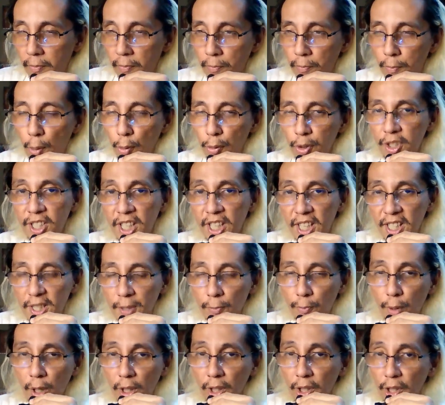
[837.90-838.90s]
both sets
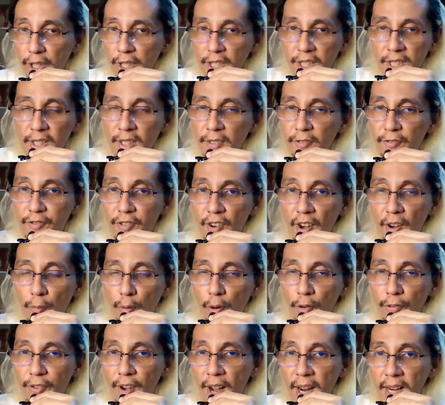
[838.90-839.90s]
of brothers
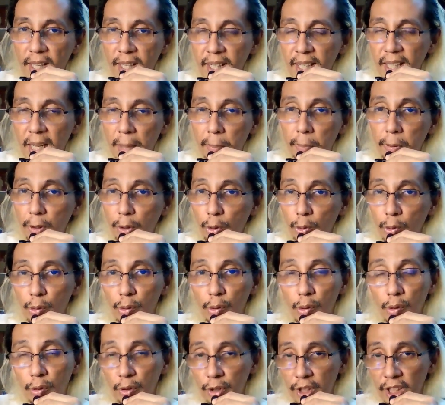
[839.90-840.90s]
were finally able
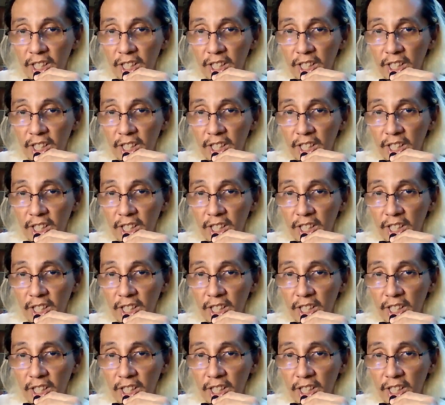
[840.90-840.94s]
to